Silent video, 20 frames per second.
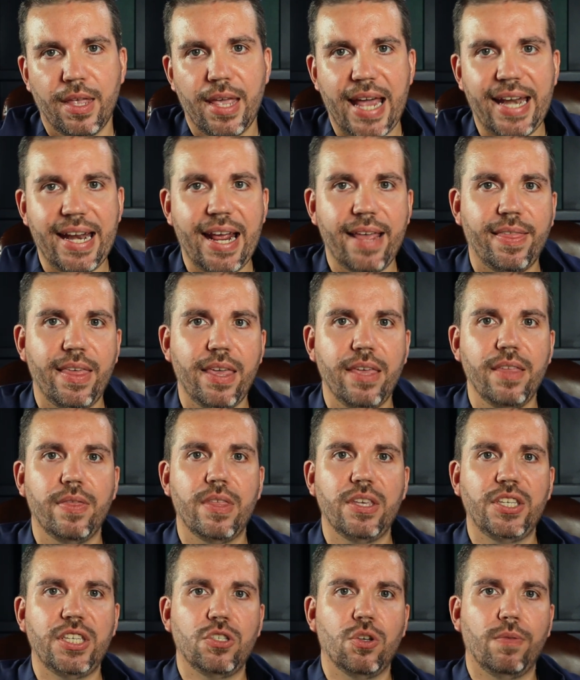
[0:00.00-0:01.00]
And I think
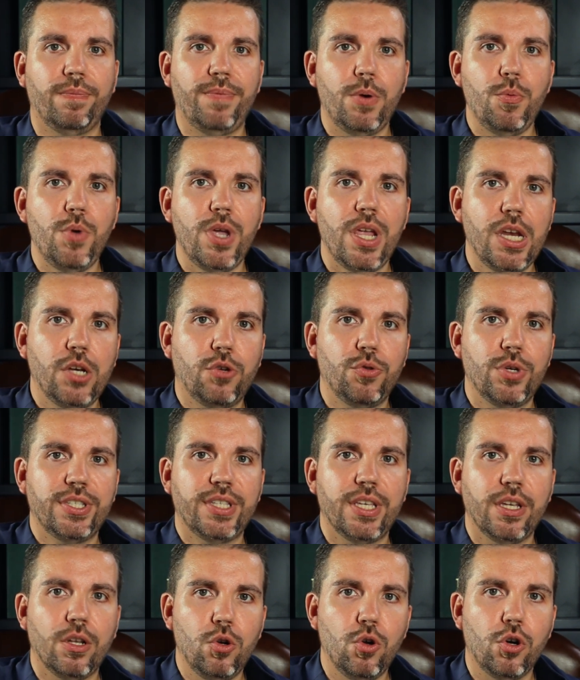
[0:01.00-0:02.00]
this is a very
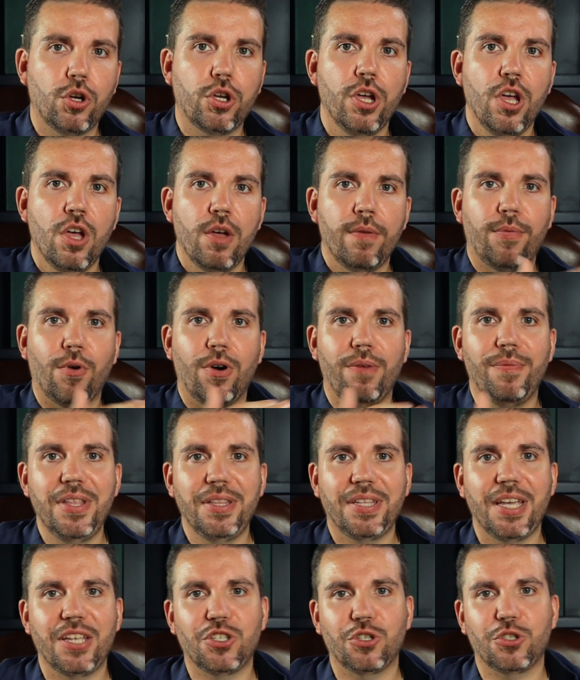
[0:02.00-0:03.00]
interesting look for a
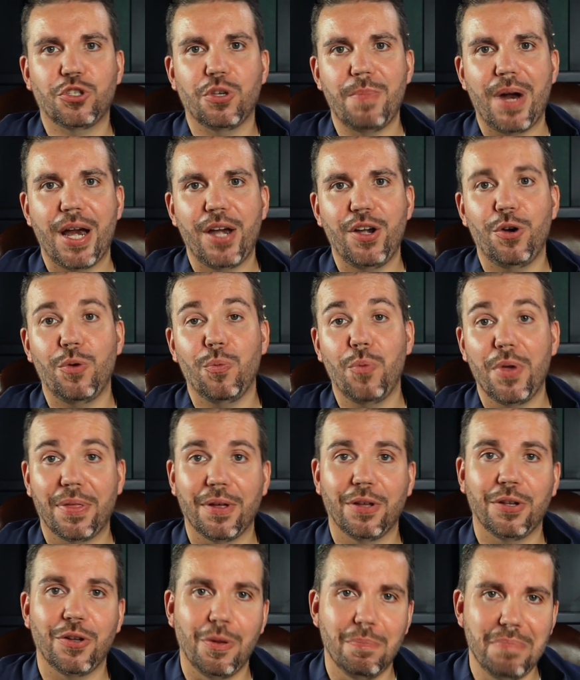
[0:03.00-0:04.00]
vintage Submariner
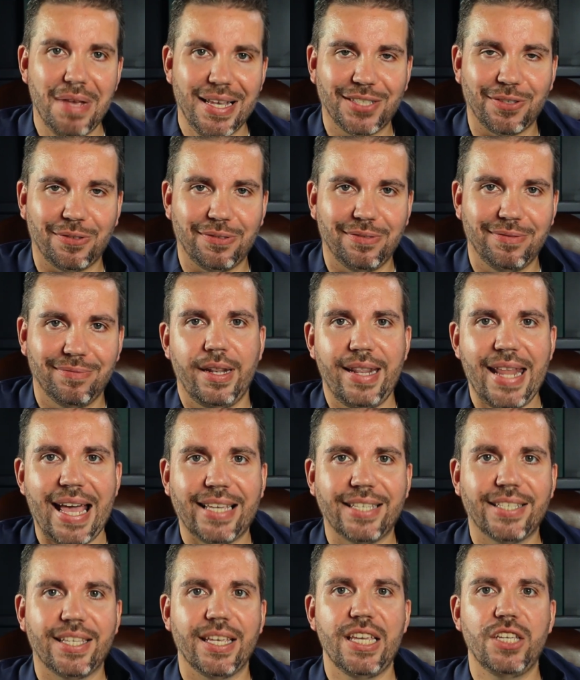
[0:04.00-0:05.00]
without a bezel.
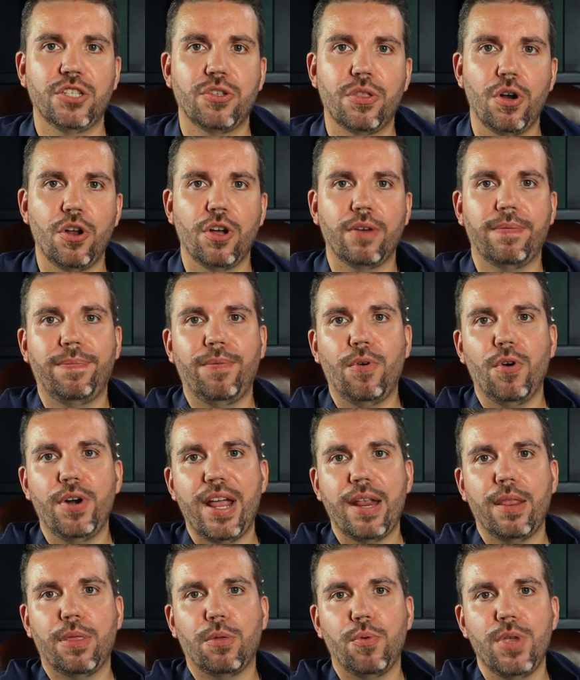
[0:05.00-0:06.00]
Next is the lot
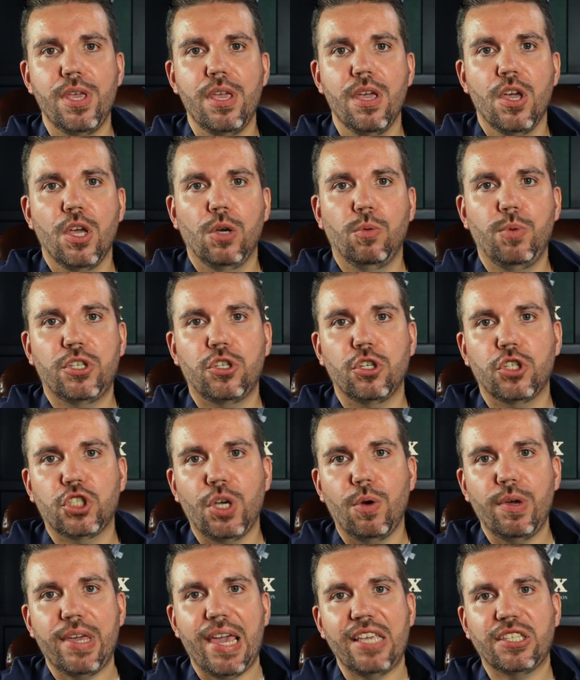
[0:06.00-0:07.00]
493, which
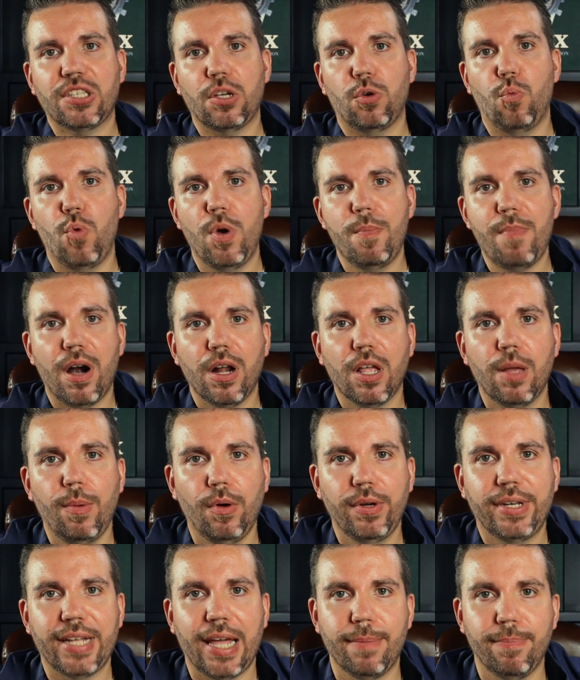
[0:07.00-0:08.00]
showcased a
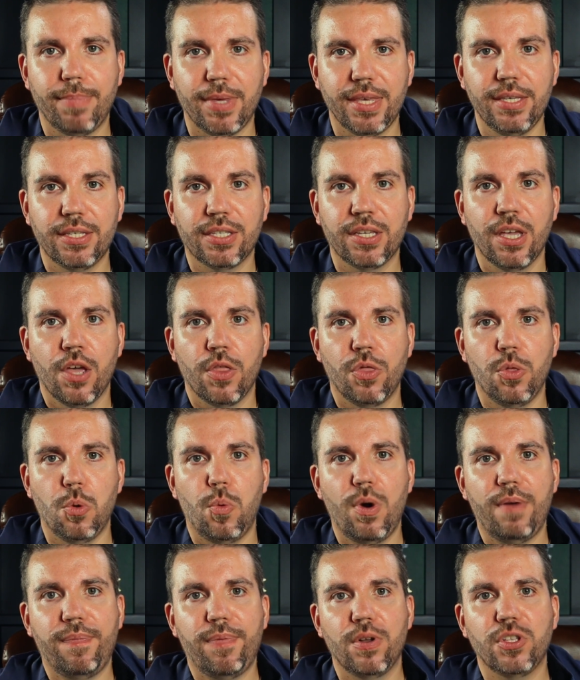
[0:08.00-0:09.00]
remarkable timepiece, the
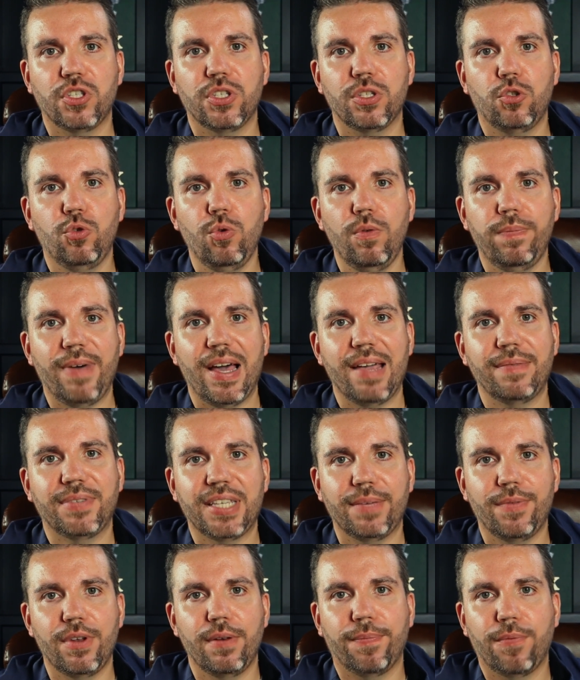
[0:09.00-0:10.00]
reference
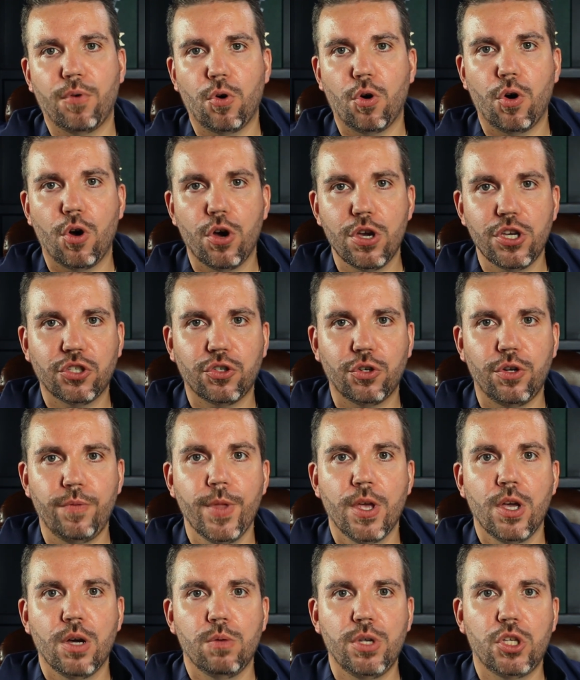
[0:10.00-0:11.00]
2574 Oyster,
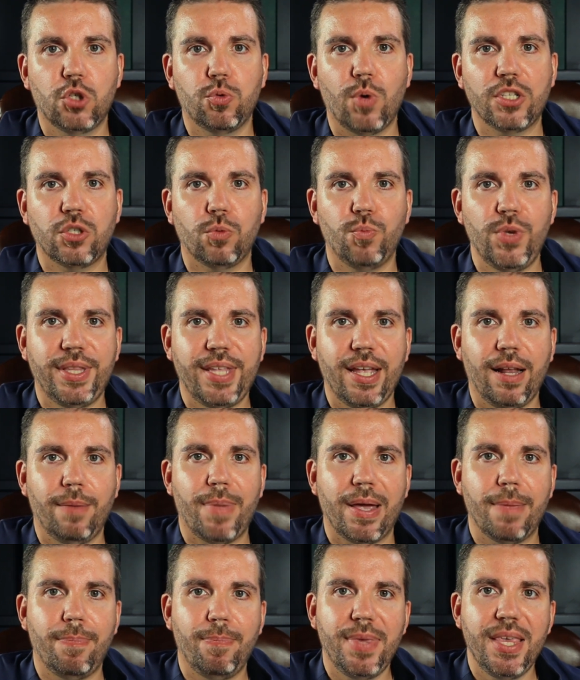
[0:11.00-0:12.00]
which was retailed
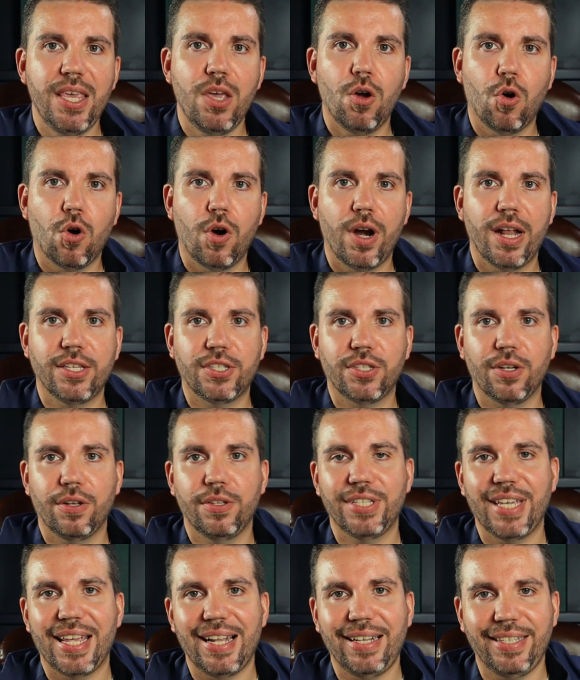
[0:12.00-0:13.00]
by P. Orr &
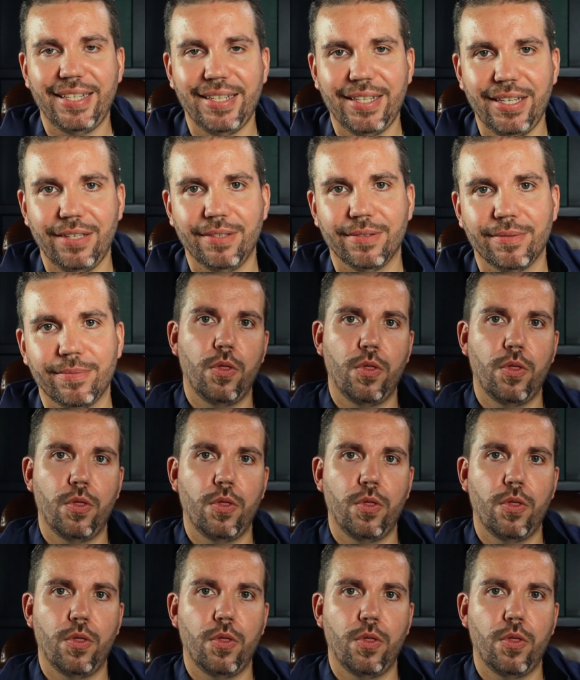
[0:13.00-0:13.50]
Sons Ltd.